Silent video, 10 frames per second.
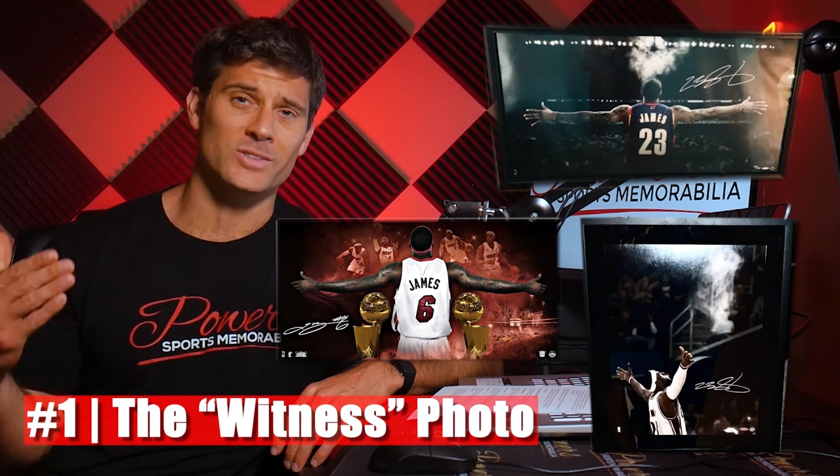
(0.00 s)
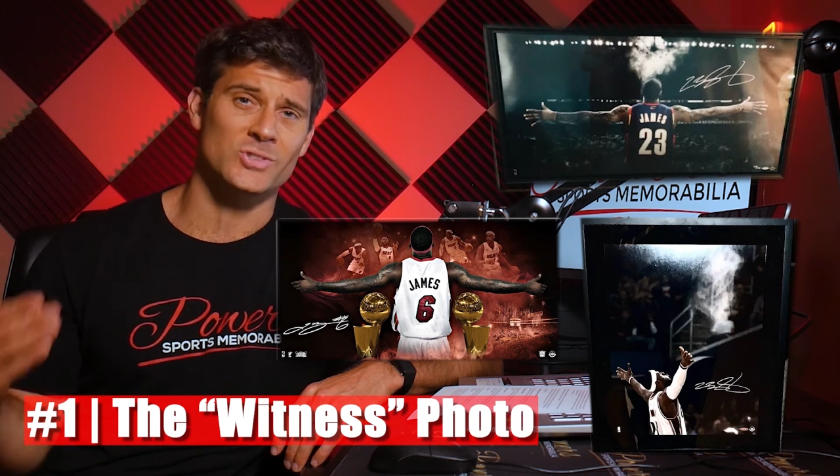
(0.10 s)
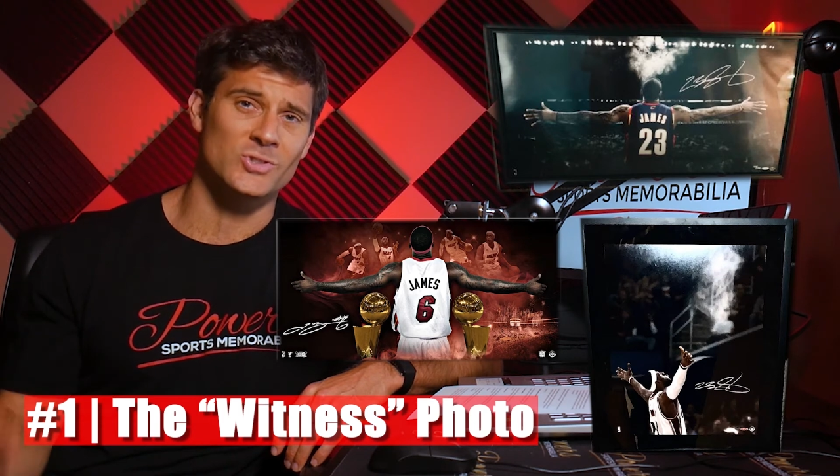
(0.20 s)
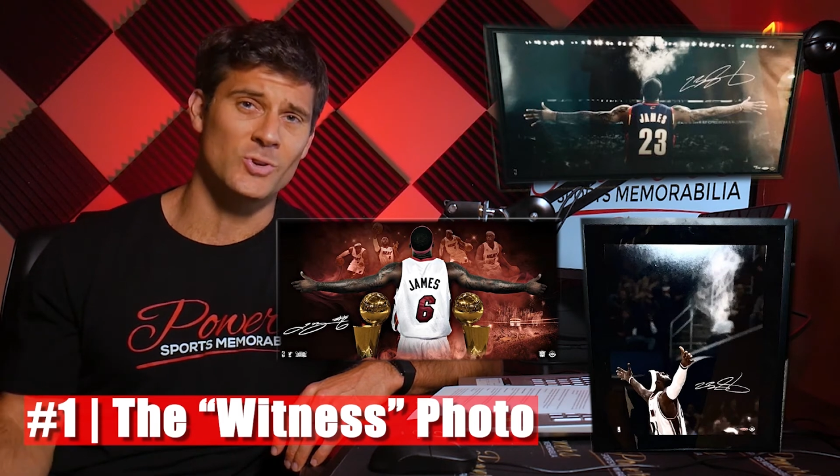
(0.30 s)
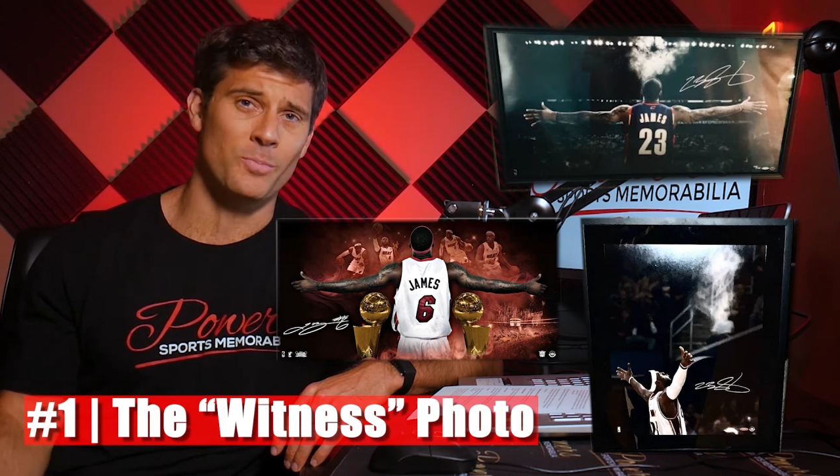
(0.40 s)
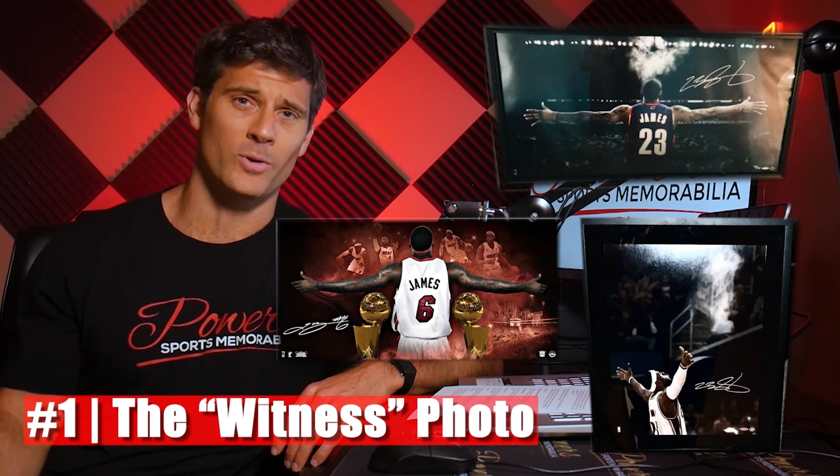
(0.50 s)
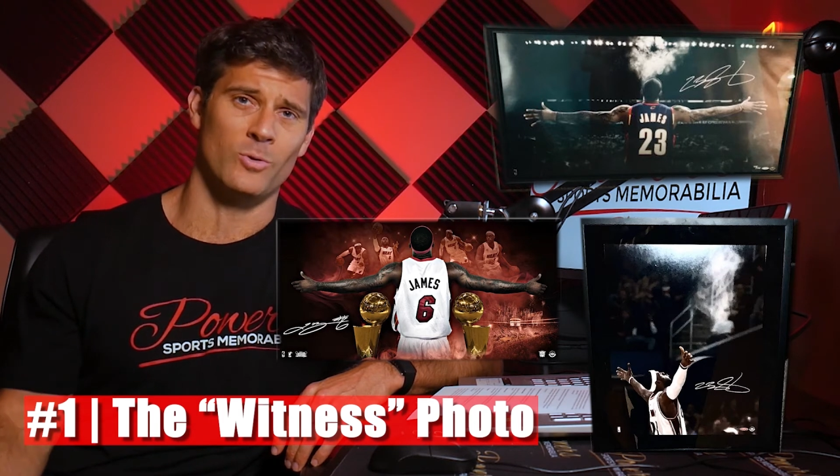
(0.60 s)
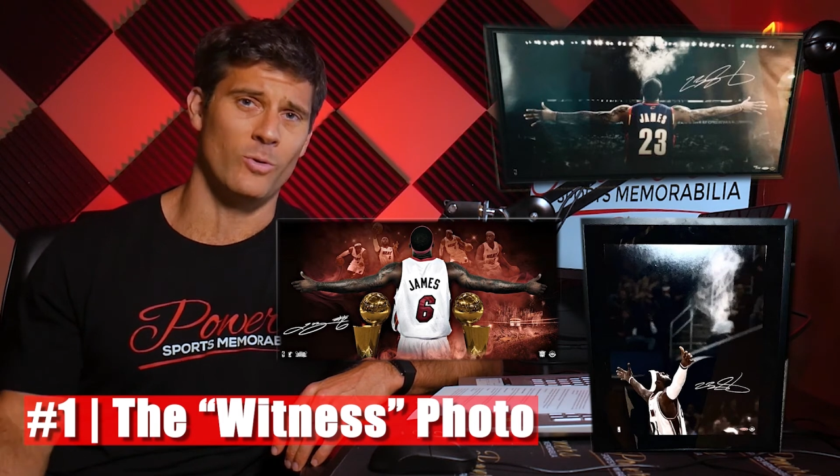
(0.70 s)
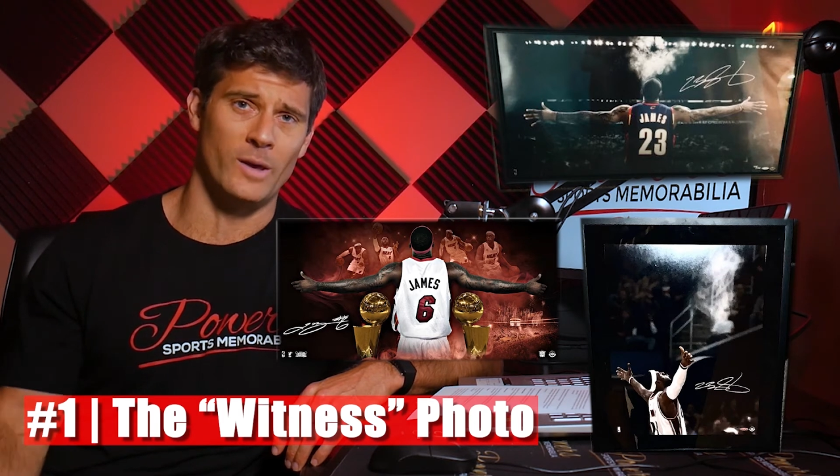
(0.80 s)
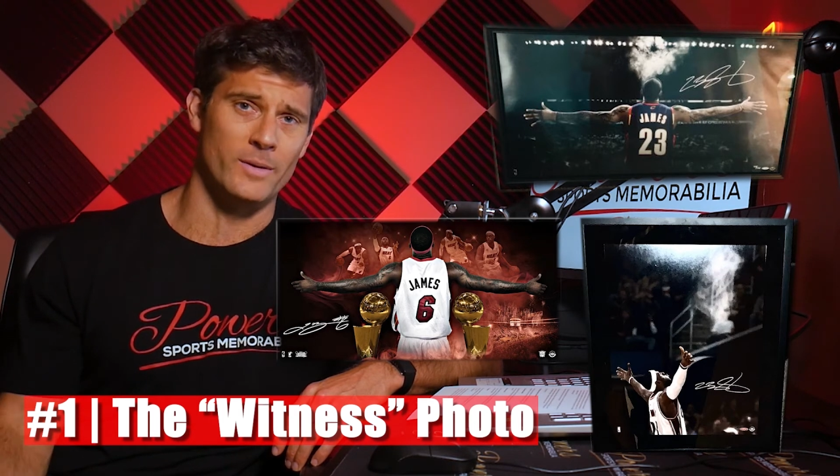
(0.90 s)
super
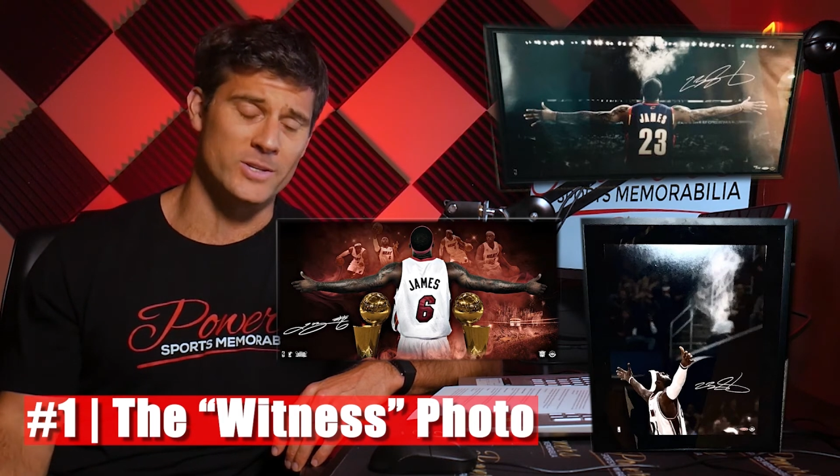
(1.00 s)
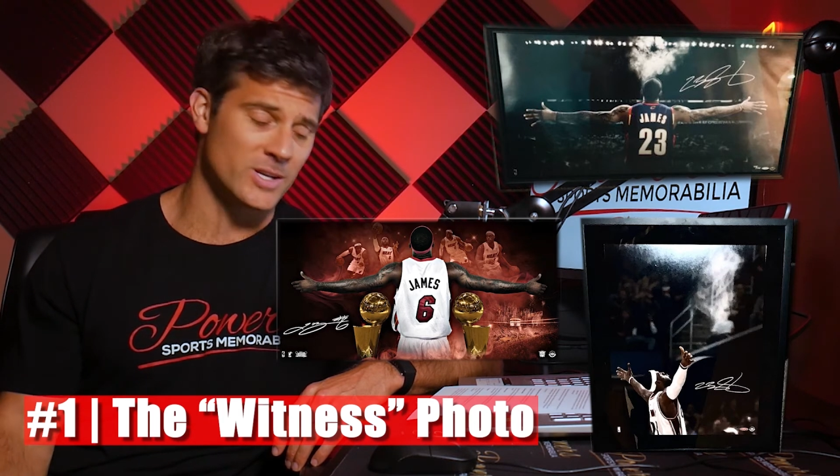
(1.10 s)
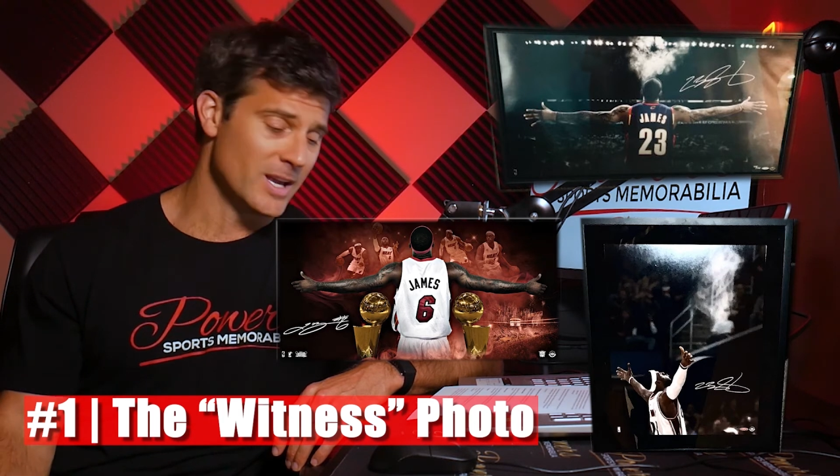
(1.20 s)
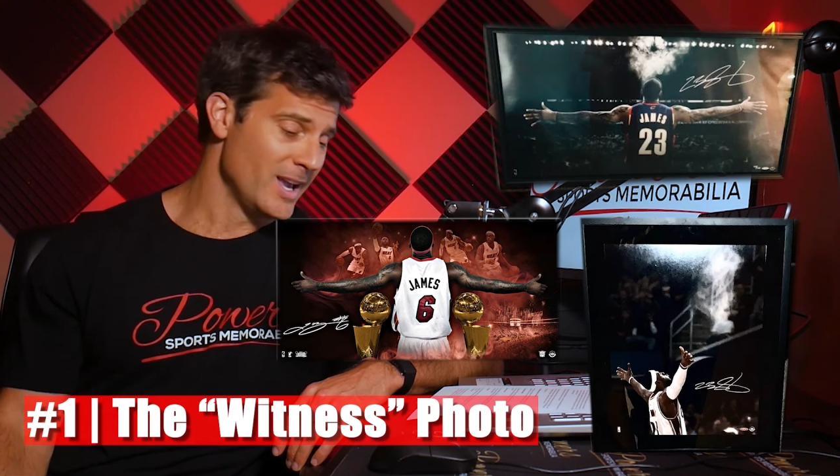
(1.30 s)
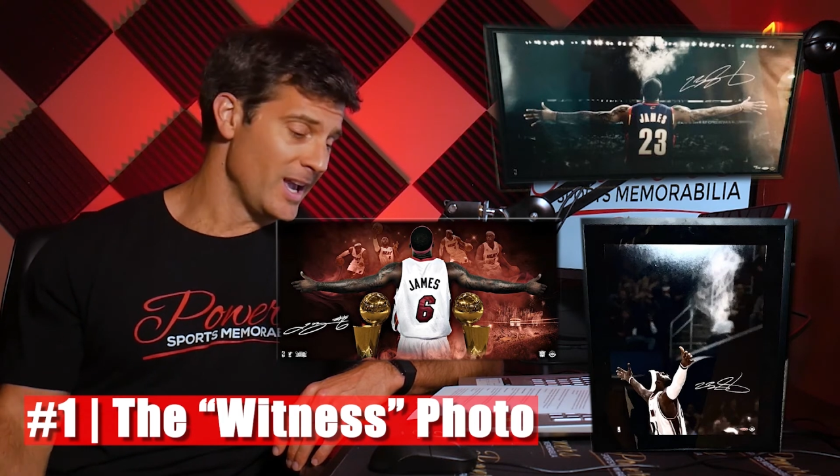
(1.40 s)
cool image.